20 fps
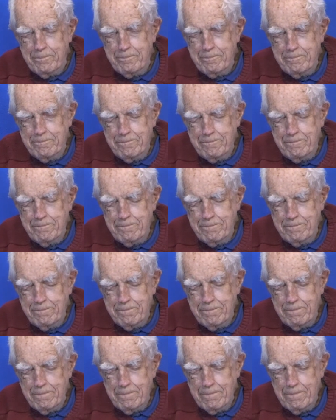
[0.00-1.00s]

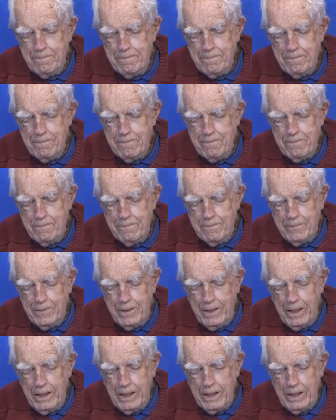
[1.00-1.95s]
[no speech]